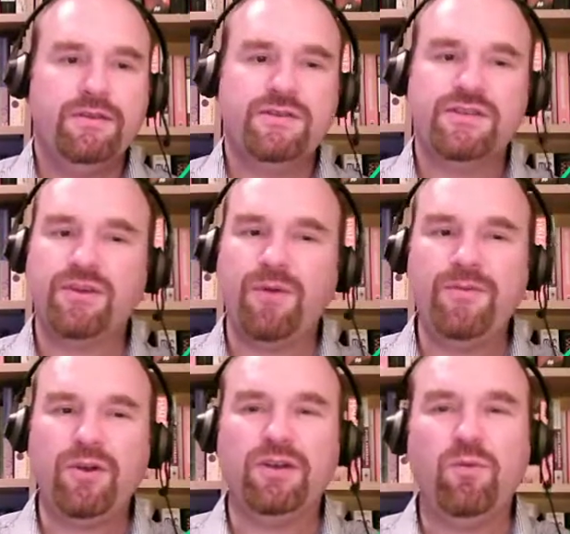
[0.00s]
So I'm
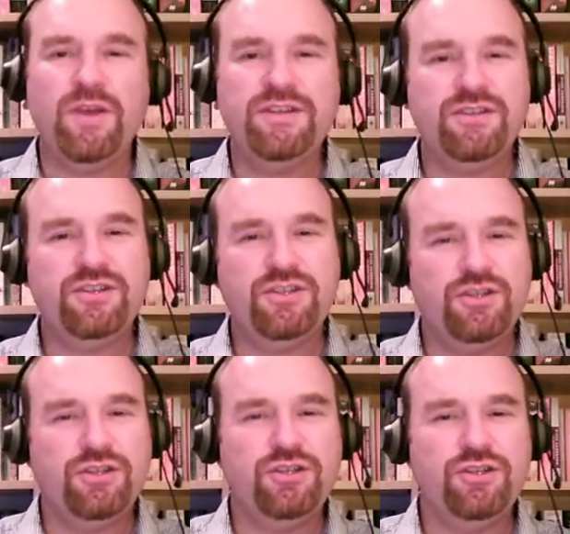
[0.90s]
not going to waste
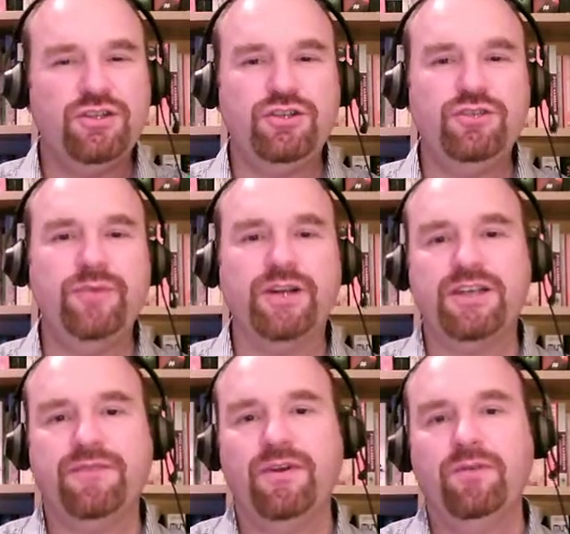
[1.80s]
too much
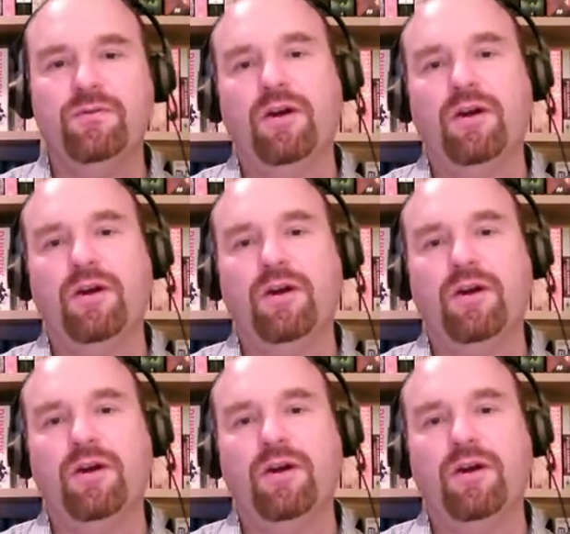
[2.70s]
effort.